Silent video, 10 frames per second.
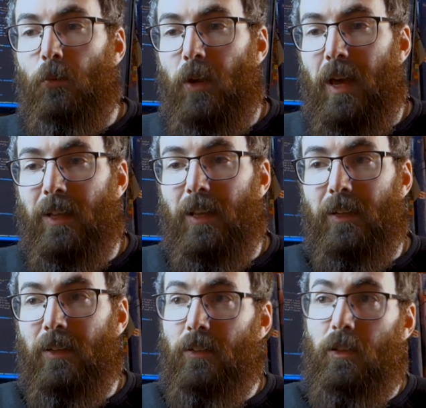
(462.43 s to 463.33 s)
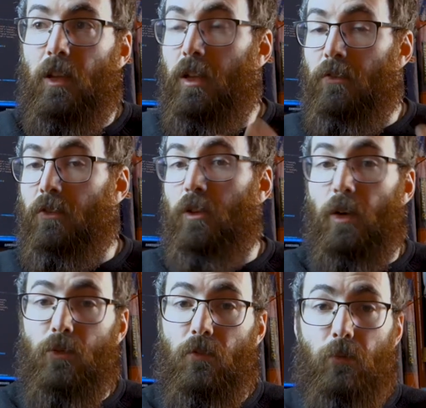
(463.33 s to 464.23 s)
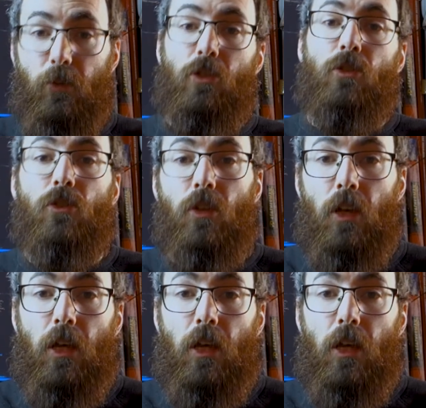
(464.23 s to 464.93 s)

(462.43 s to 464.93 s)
we had like three different types of permissions,